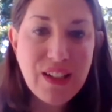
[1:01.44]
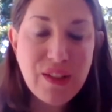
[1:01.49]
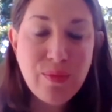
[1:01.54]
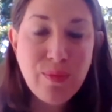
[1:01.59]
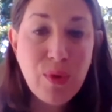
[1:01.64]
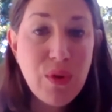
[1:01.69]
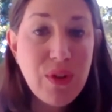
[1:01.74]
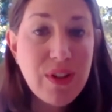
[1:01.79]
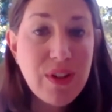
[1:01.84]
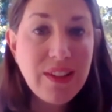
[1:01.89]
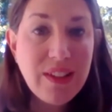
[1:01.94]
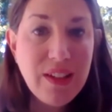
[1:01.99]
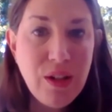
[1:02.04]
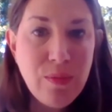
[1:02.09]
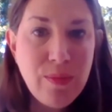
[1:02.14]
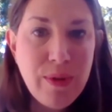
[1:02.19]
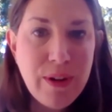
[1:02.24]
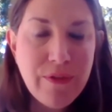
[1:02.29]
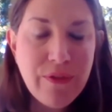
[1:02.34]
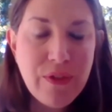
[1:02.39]
explore it a
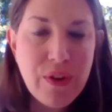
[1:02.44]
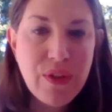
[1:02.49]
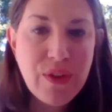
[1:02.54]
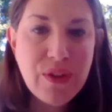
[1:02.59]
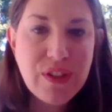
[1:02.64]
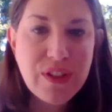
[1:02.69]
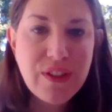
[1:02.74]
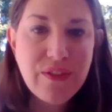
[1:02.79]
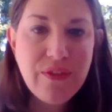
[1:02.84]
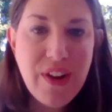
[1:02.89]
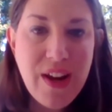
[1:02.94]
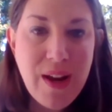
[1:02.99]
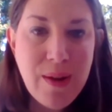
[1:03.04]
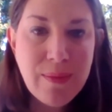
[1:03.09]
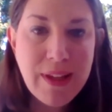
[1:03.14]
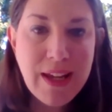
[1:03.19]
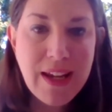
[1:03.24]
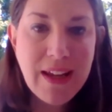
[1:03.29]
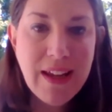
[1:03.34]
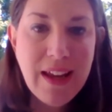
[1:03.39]
little bit further as a
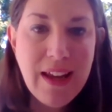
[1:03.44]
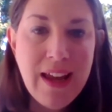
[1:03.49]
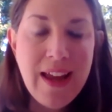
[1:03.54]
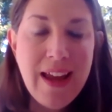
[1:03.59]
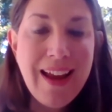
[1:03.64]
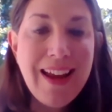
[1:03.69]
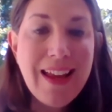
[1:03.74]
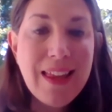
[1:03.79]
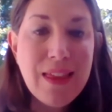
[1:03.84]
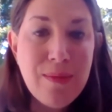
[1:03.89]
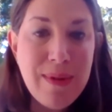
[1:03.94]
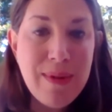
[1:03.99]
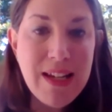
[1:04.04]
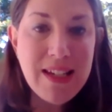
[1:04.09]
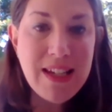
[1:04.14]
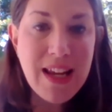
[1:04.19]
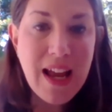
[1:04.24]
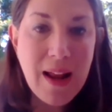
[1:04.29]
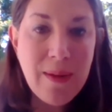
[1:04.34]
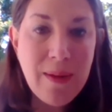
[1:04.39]
family. In the
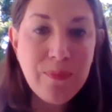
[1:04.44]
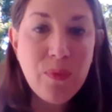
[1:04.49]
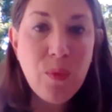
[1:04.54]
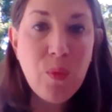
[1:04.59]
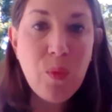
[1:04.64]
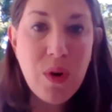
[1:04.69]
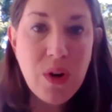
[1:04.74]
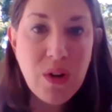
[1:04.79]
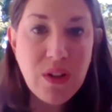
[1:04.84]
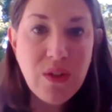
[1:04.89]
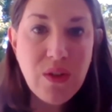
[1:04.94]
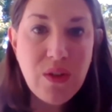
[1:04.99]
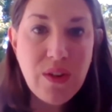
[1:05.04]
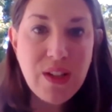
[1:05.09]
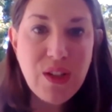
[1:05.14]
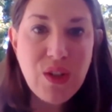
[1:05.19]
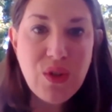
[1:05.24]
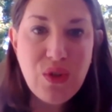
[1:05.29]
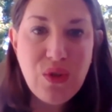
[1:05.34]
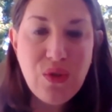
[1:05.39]
meantime, we're
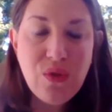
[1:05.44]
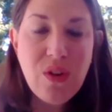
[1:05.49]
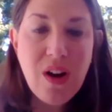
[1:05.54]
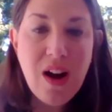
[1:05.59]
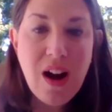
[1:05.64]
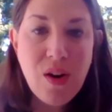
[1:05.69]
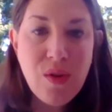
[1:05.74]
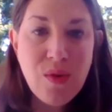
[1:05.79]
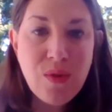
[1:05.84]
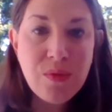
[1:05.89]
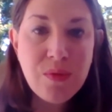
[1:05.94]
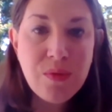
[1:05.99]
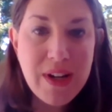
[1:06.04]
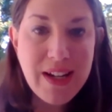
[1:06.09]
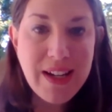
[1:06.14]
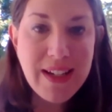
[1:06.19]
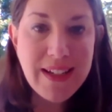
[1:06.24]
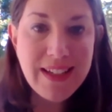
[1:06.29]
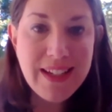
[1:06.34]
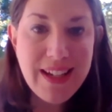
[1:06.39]
going to do our
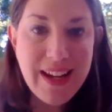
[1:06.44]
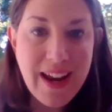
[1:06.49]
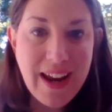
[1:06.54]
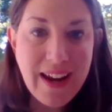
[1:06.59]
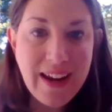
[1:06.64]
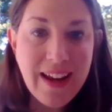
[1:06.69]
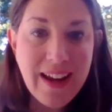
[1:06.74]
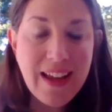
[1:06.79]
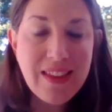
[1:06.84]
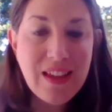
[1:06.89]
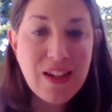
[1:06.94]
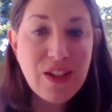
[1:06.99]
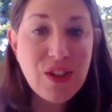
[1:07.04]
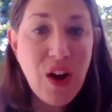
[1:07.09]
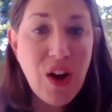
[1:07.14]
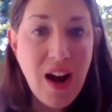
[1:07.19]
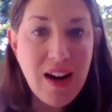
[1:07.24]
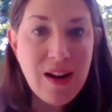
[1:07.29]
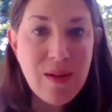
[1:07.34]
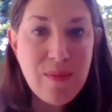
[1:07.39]
reading today and then
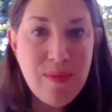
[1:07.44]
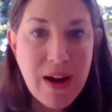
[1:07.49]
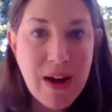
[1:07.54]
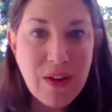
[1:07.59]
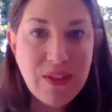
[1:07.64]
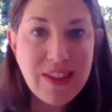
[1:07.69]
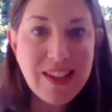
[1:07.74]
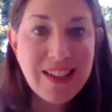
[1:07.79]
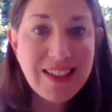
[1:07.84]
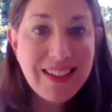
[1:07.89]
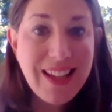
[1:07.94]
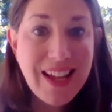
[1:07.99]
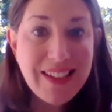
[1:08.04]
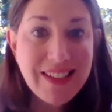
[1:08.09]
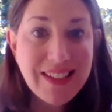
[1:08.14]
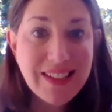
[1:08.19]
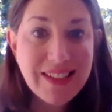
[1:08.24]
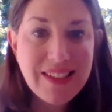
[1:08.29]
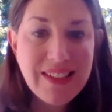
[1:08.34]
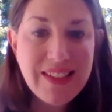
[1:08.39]
talk about the
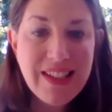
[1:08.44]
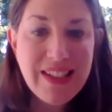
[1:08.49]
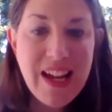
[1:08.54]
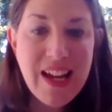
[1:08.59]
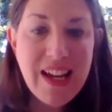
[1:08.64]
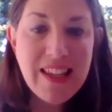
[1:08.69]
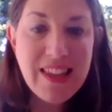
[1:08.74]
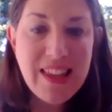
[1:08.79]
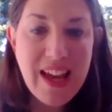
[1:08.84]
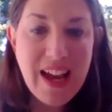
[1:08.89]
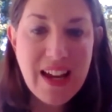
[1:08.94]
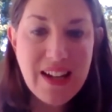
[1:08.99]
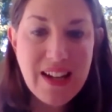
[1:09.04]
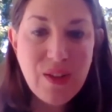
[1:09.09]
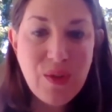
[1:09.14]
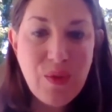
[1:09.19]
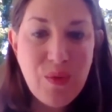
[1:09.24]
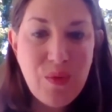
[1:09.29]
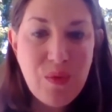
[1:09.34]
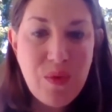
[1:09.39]
lessons that
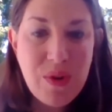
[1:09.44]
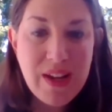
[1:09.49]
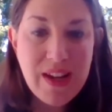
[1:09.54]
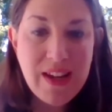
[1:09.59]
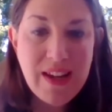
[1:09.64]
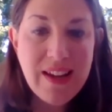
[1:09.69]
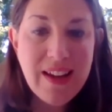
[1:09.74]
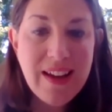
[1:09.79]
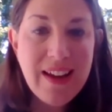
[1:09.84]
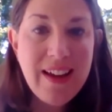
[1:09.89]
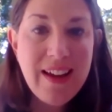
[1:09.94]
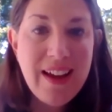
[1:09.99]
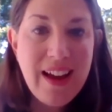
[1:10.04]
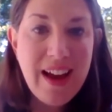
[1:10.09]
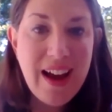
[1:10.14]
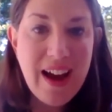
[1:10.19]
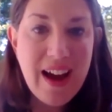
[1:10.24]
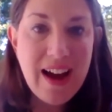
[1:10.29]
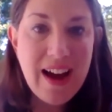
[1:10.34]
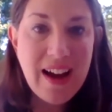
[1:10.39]
we
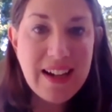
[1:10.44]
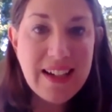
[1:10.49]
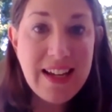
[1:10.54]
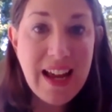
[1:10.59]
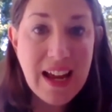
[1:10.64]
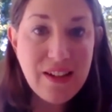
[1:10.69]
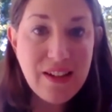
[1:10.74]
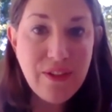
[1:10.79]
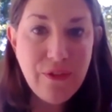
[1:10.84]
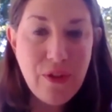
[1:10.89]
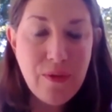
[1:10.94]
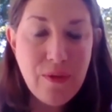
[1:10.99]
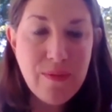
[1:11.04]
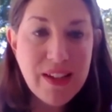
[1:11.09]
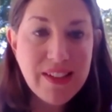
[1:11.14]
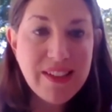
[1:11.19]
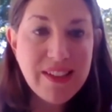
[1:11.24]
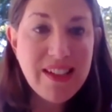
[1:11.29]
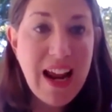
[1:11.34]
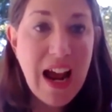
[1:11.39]
get from
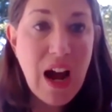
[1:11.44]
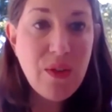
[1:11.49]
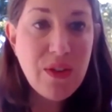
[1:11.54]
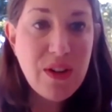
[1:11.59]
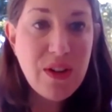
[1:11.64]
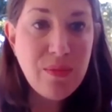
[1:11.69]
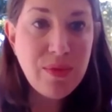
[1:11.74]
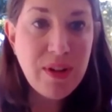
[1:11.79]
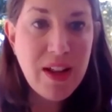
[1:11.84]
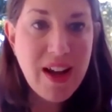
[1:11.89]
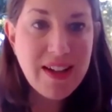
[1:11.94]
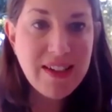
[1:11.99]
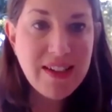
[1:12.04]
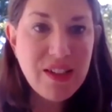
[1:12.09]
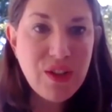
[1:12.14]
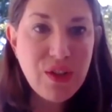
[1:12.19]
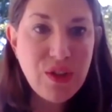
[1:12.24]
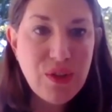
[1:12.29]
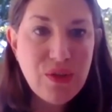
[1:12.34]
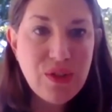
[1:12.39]
this and how it
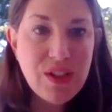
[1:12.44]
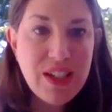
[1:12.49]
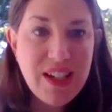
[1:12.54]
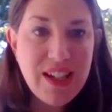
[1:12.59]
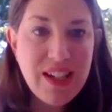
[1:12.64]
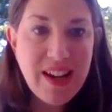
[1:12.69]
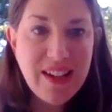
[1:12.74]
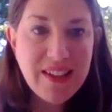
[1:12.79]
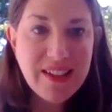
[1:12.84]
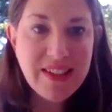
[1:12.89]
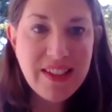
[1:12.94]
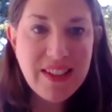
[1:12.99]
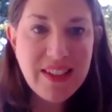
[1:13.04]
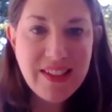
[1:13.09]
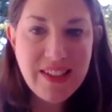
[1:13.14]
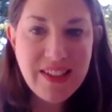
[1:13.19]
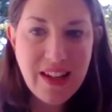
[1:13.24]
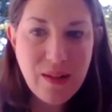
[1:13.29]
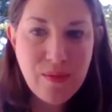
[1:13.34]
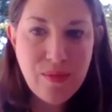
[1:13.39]
applies to today's
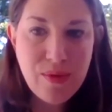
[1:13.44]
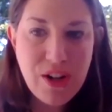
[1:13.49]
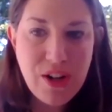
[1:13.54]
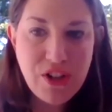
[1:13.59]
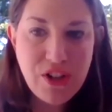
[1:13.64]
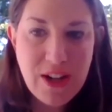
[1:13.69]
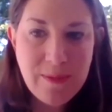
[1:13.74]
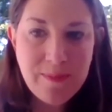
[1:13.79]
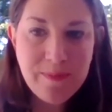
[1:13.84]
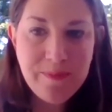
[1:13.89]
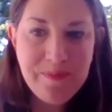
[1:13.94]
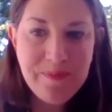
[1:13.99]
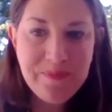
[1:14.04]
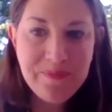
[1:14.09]
celebration.